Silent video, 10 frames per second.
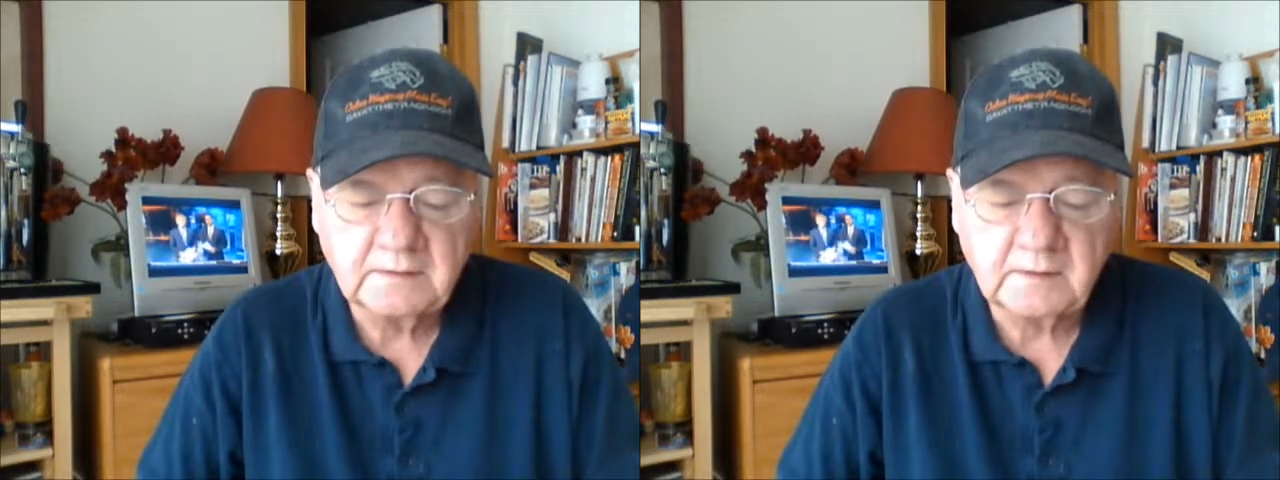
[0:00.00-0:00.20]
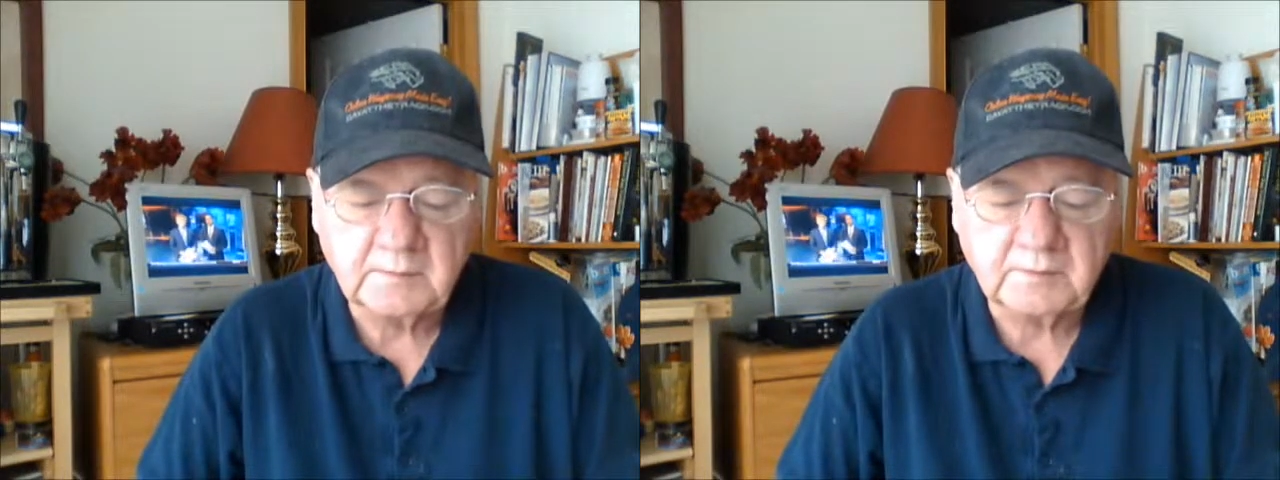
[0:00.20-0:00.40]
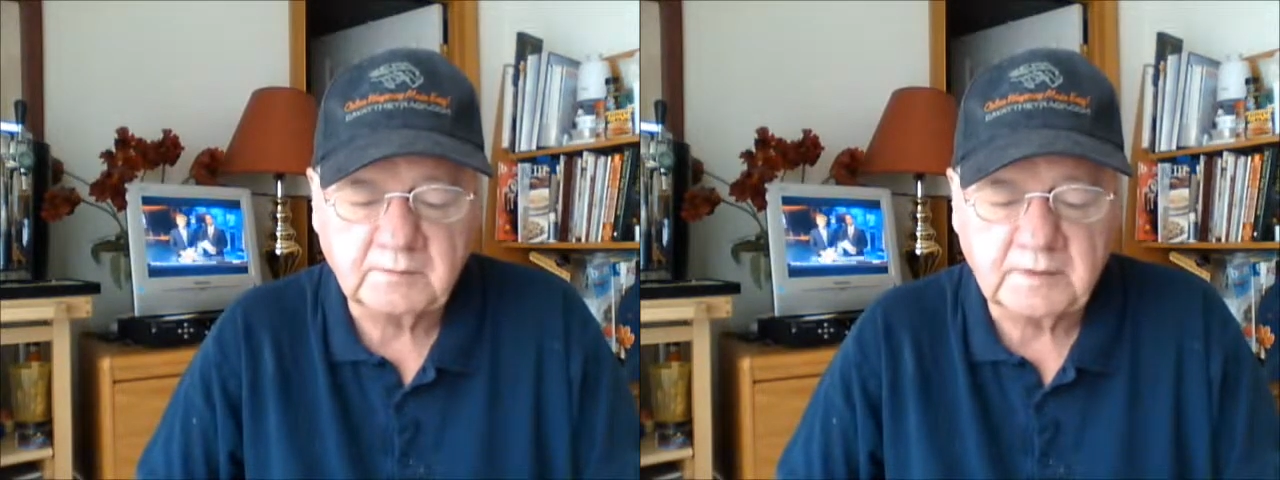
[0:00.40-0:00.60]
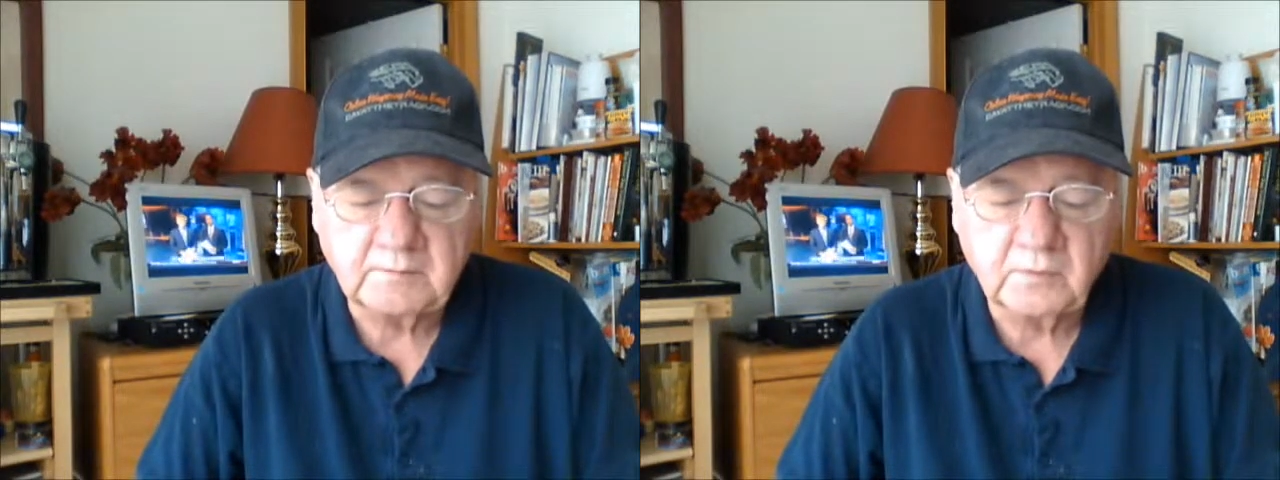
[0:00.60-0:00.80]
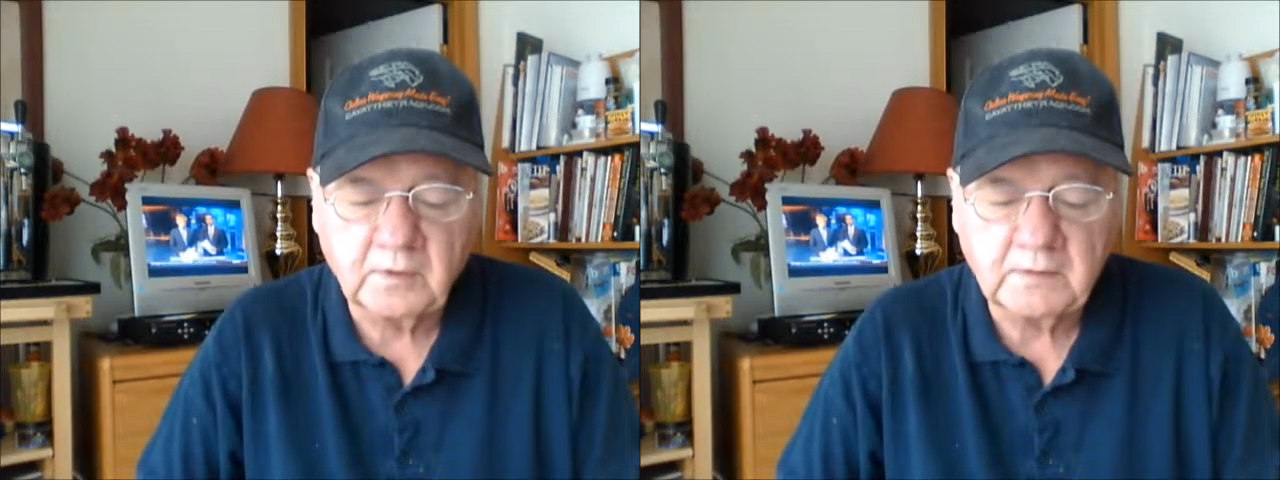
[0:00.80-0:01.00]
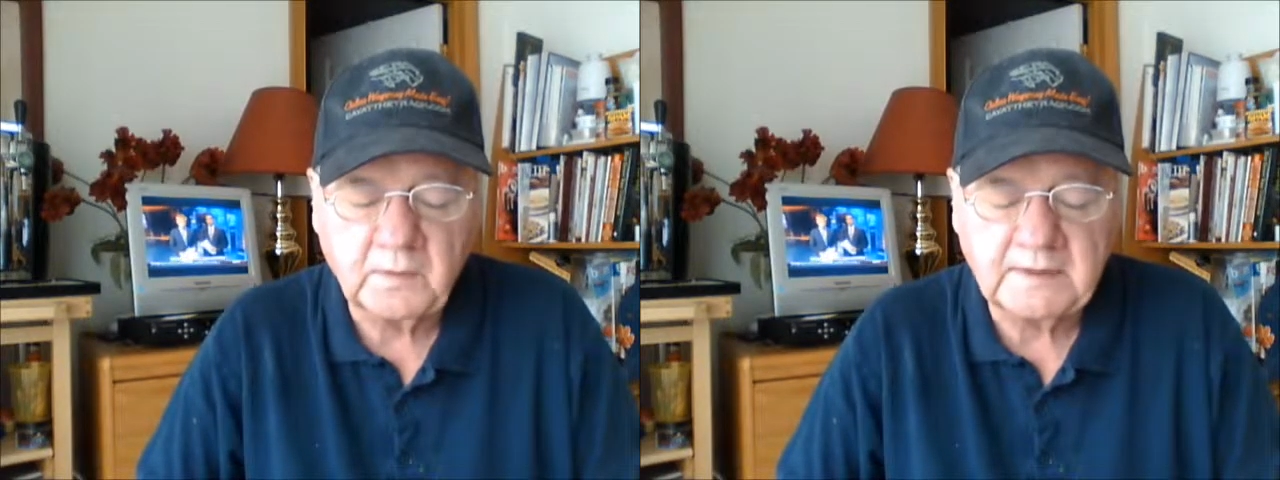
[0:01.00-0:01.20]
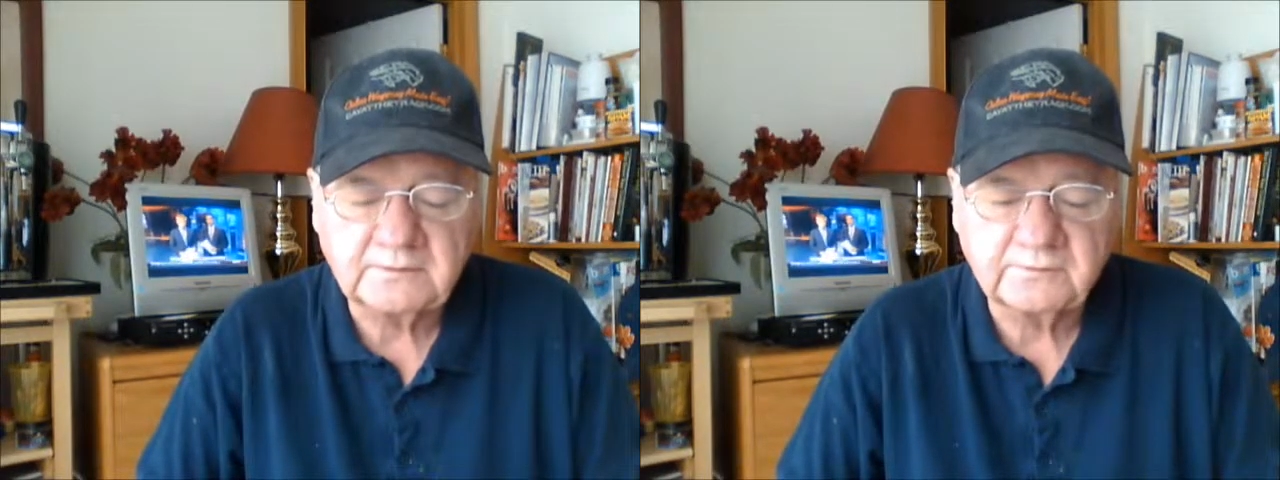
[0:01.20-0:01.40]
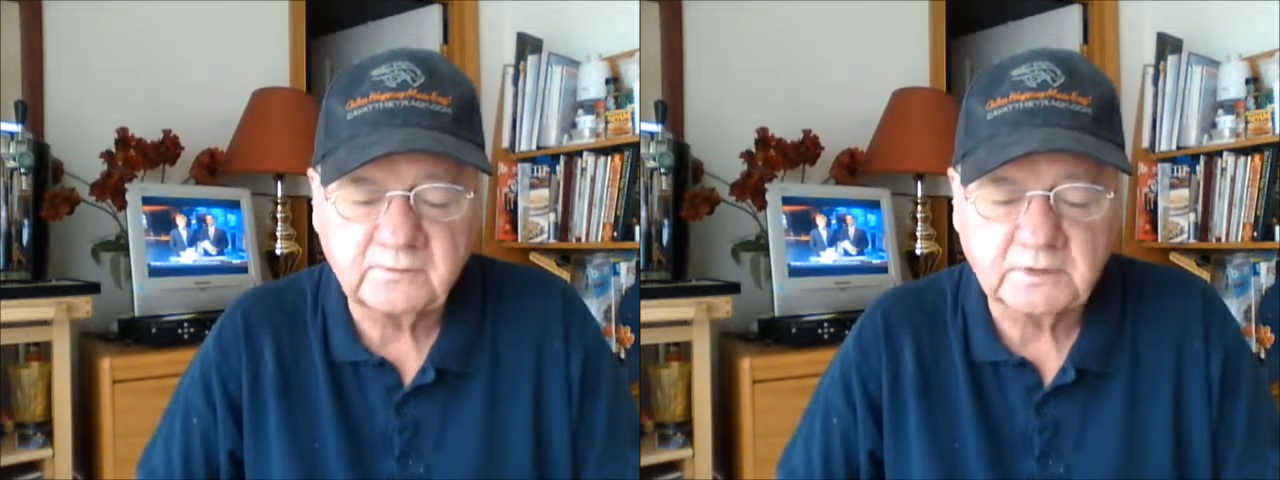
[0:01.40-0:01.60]
number three,
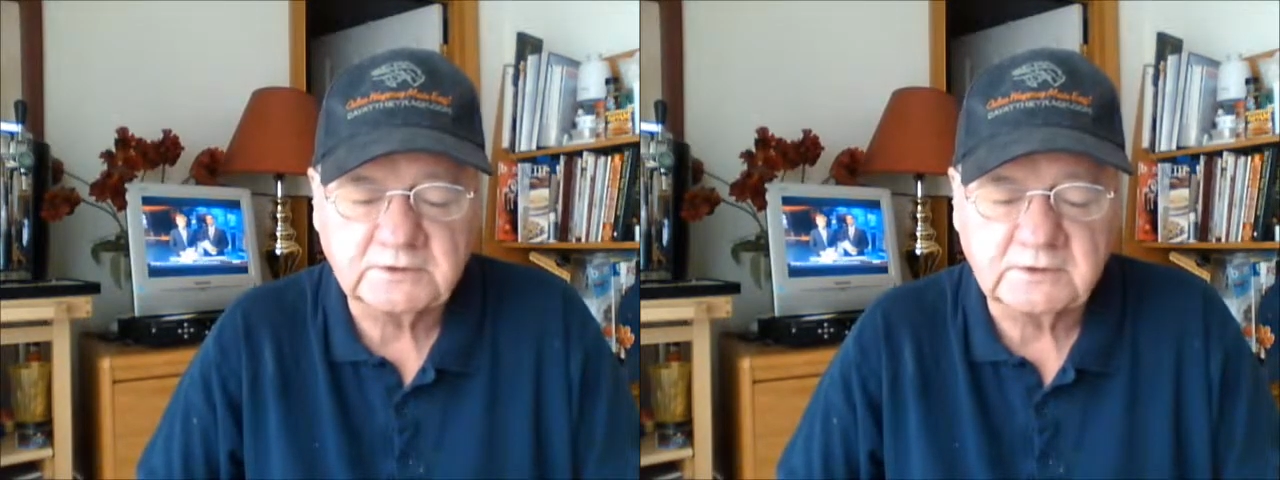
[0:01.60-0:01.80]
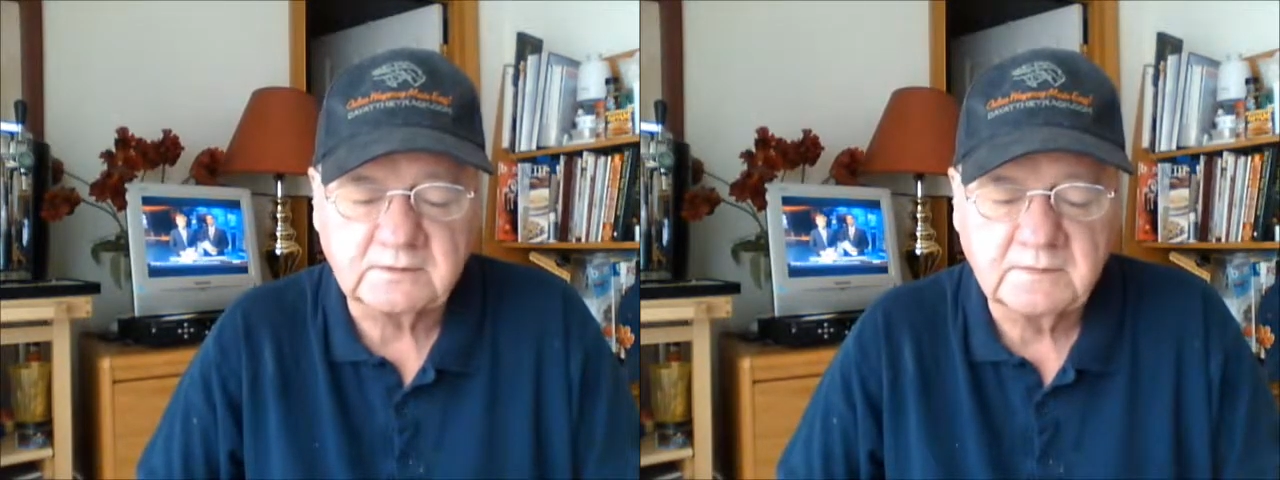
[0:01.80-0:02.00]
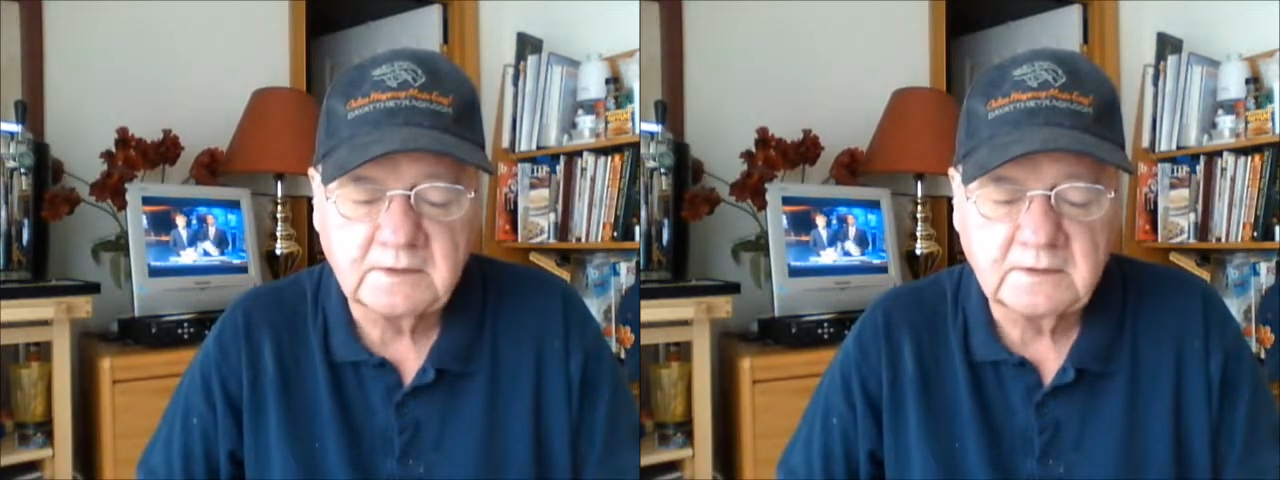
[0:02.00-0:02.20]
Broadway's Fortune,